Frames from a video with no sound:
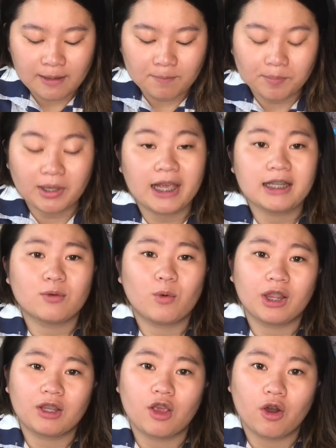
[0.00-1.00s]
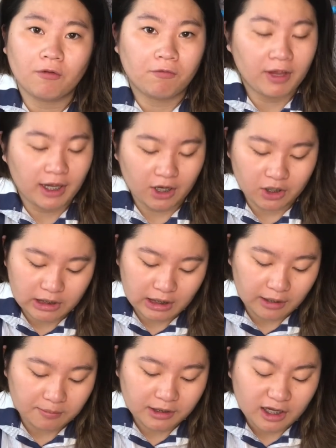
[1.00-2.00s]
and blend with your
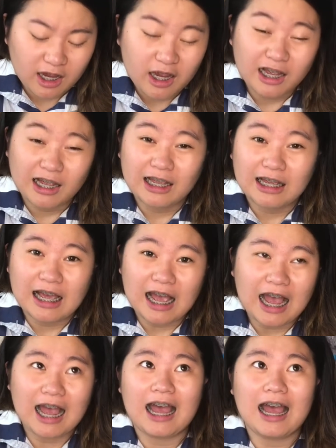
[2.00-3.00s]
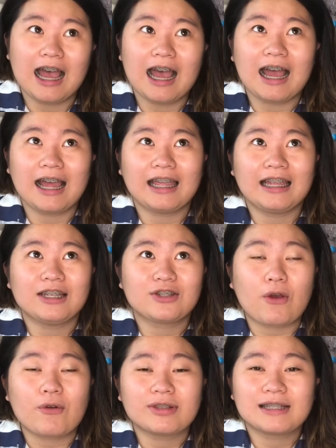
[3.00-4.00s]
fingertips. I
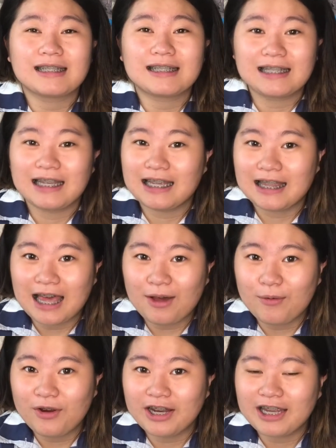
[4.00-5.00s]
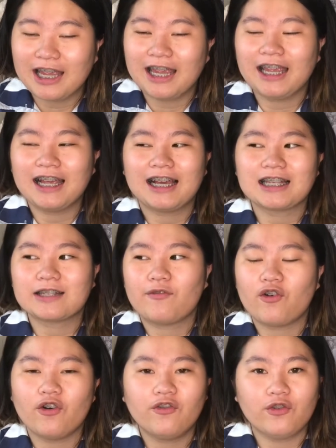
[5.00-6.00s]
don't see that working because
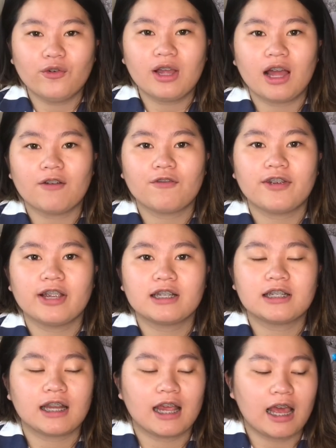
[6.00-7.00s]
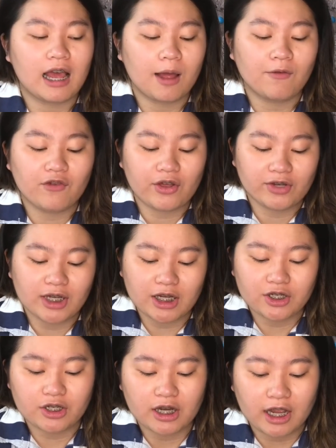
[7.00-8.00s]
for full coverage
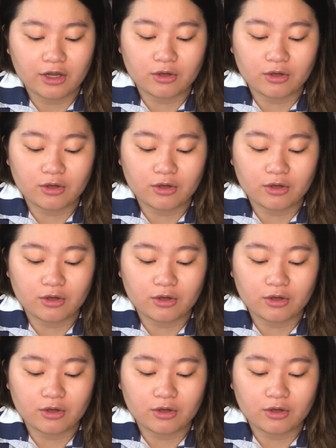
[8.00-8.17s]
foundation I